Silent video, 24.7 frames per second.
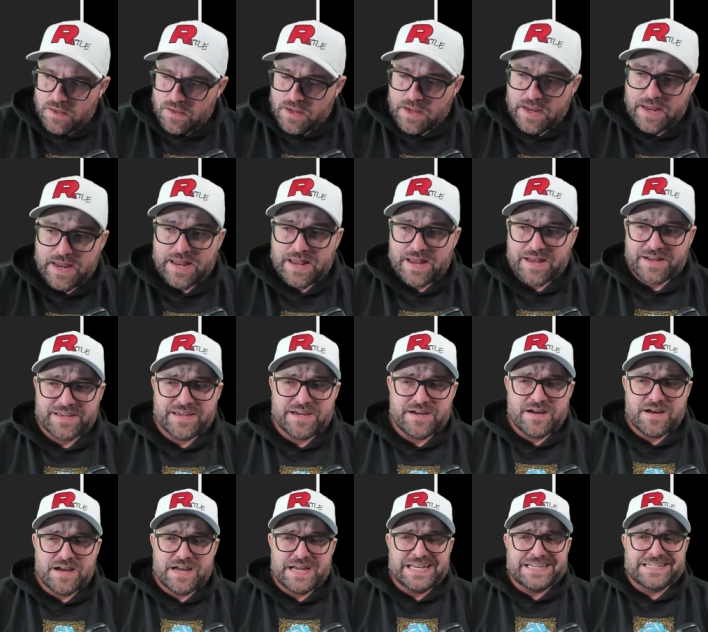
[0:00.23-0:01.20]
Hey
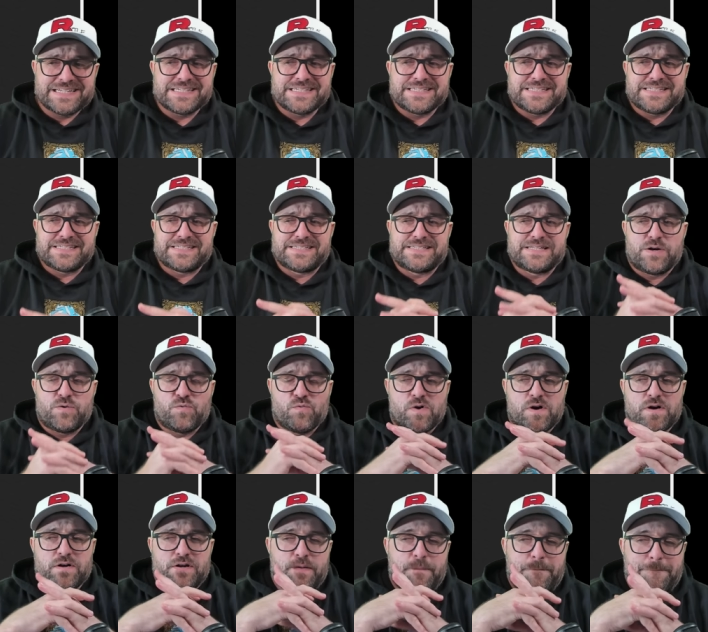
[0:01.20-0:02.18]
guys,
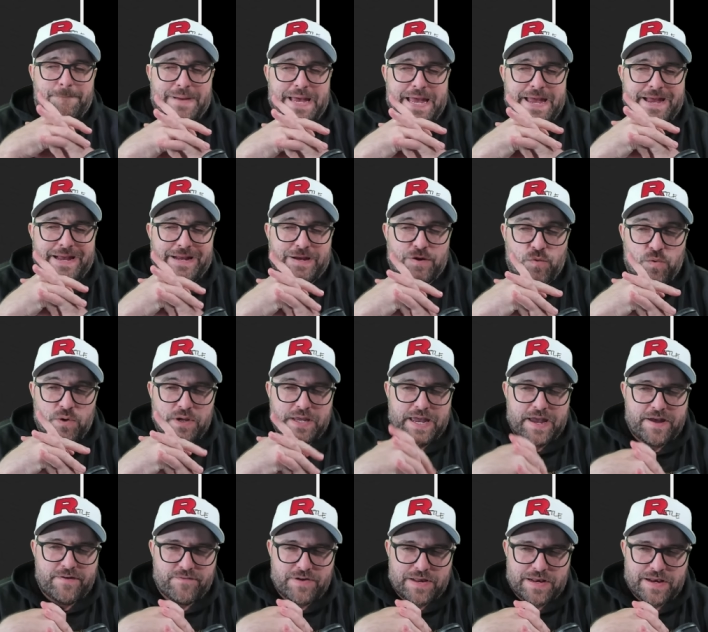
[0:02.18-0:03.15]
welcome back. We
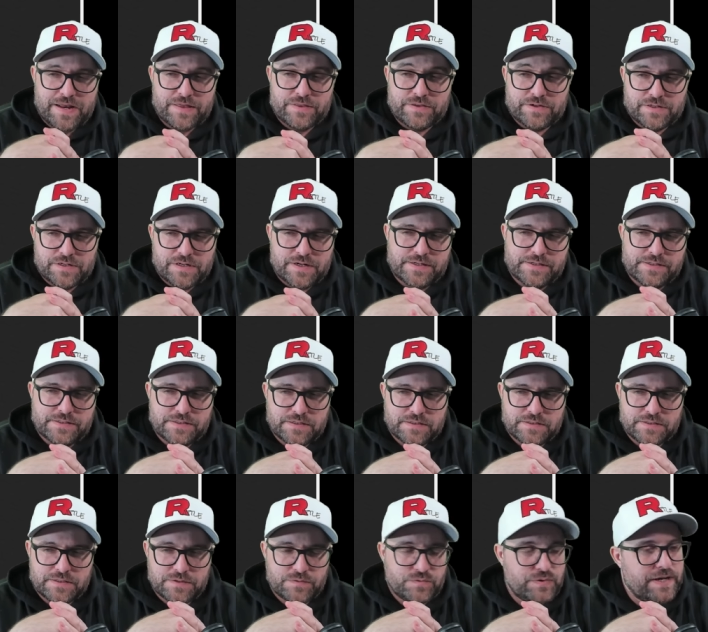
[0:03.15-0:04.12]
have a
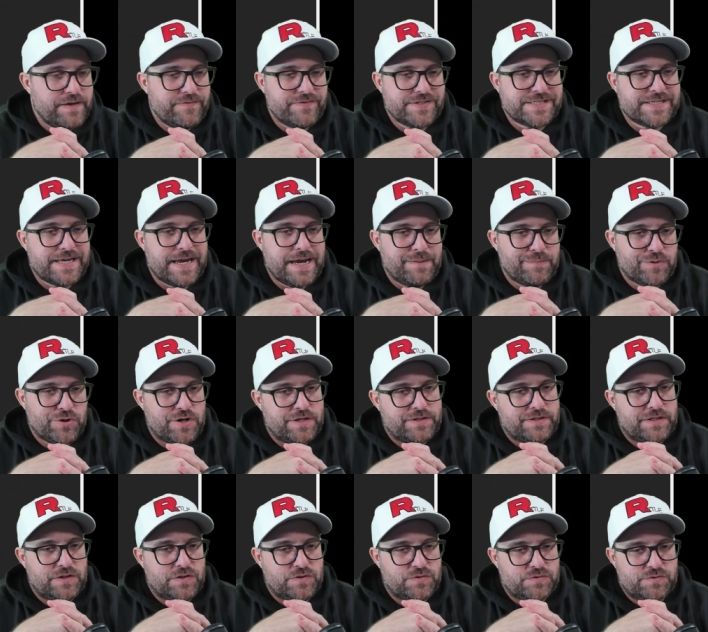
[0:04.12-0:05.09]
scammer on
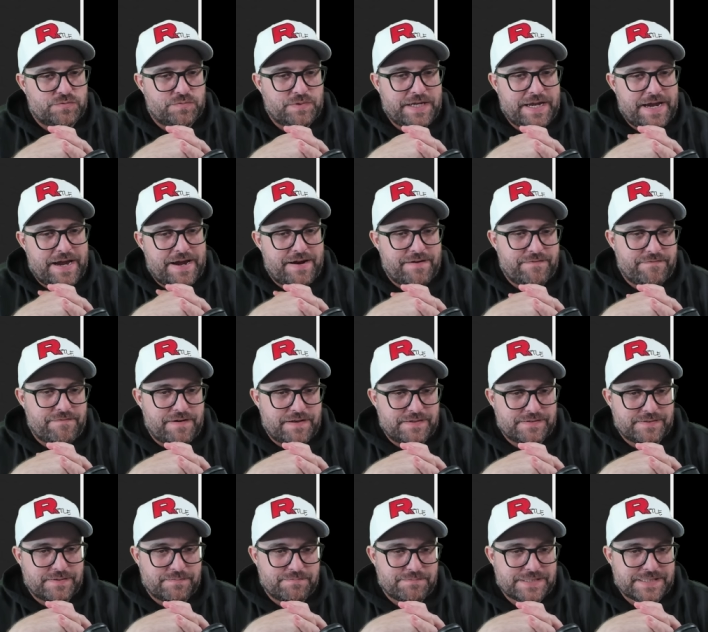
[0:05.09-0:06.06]
the loose. We
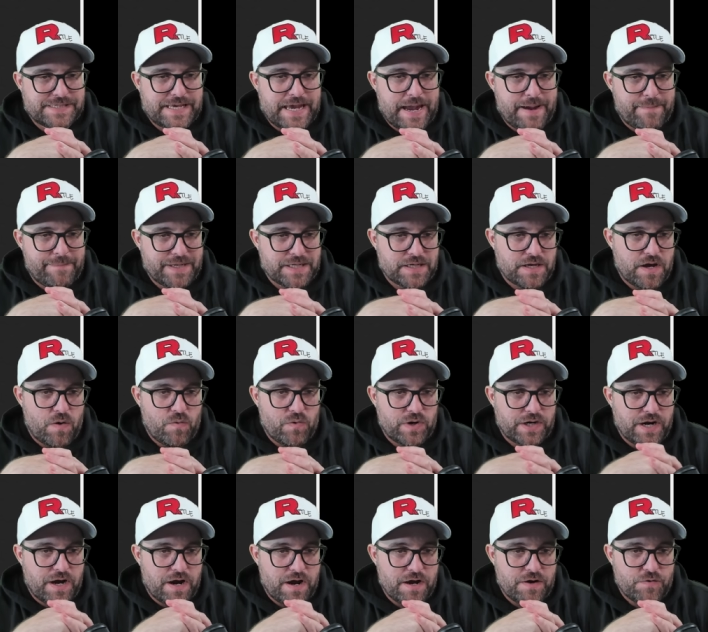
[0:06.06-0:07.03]
have some scamming
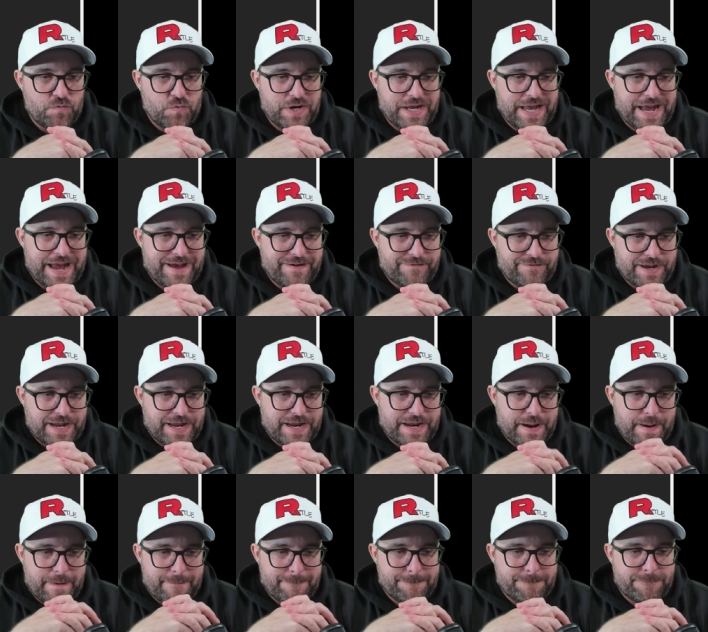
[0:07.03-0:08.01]
going on. We have
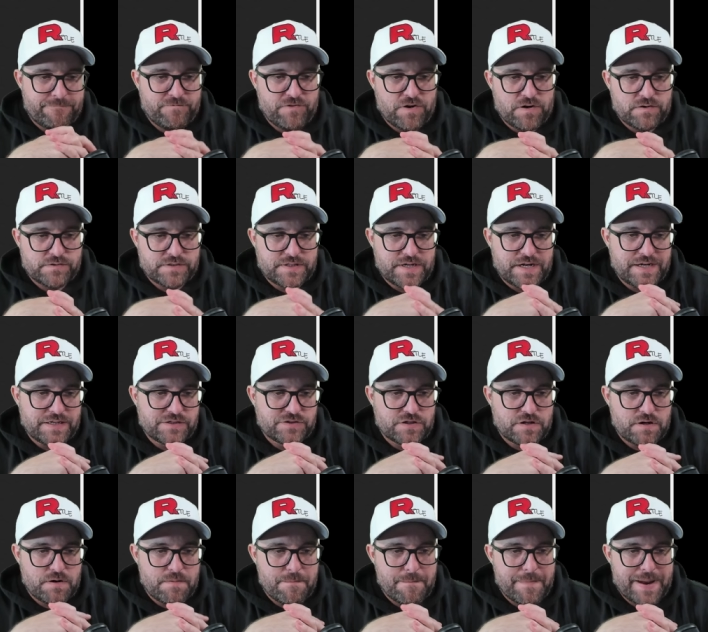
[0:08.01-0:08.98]
a first
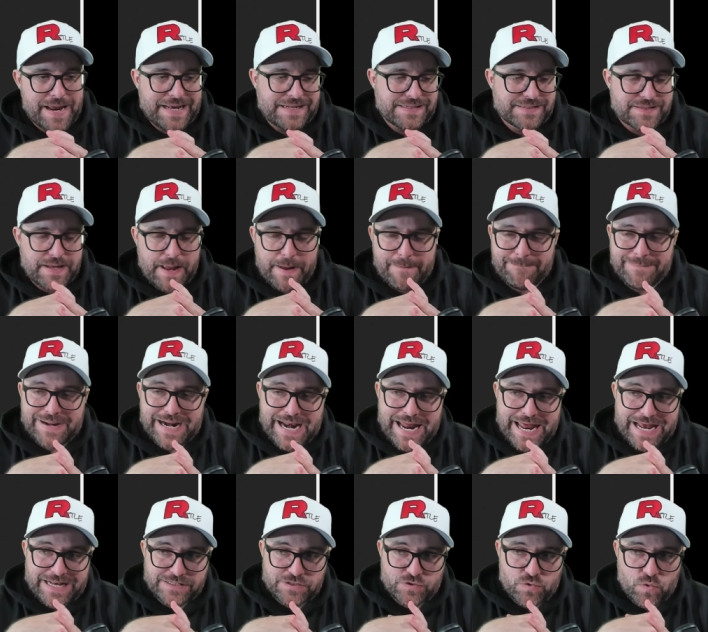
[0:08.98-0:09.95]
edition base
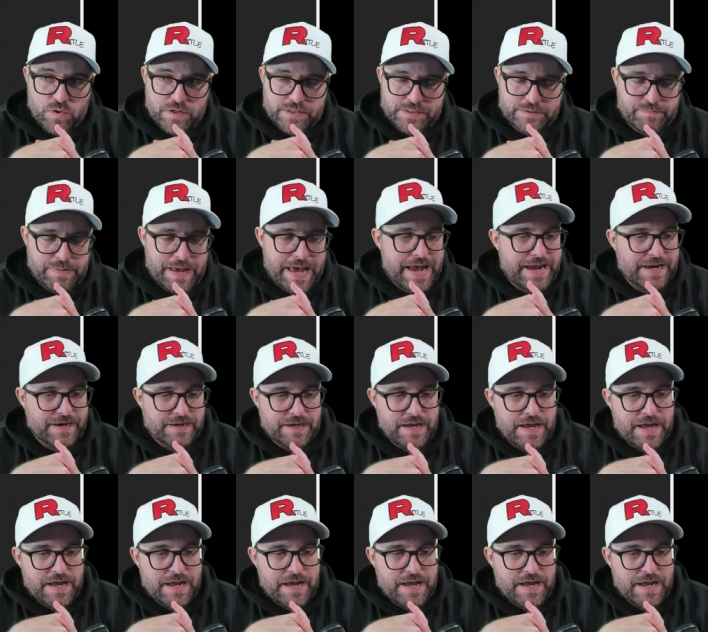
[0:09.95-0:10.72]
Blastoise pack